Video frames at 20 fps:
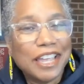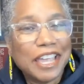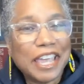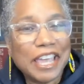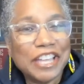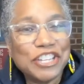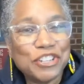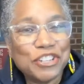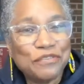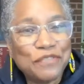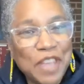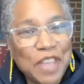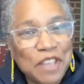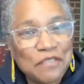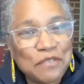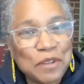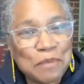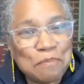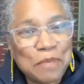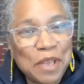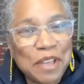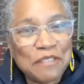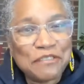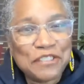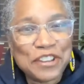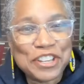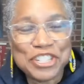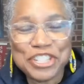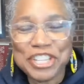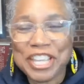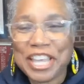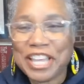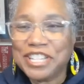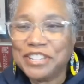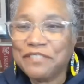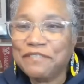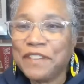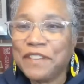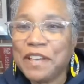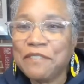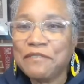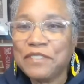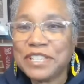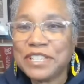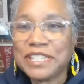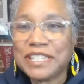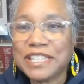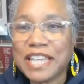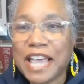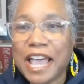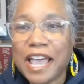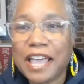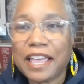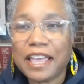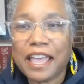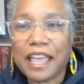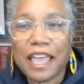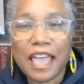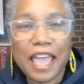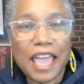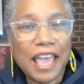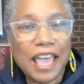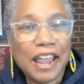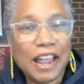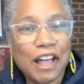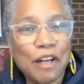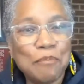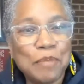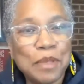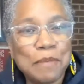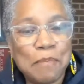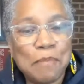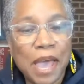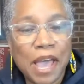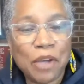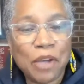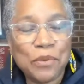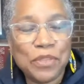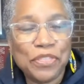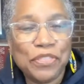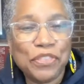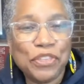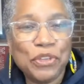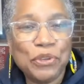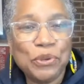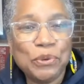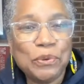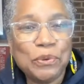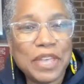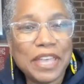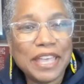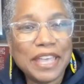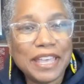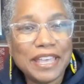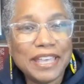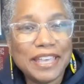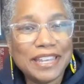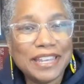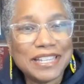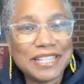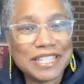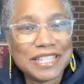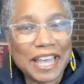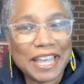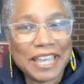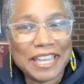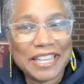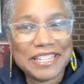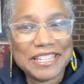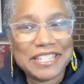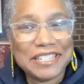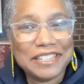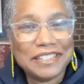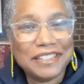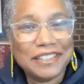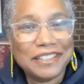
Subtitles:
get your favorite beverage, get your favorite snack, and I'll be back with you in a second.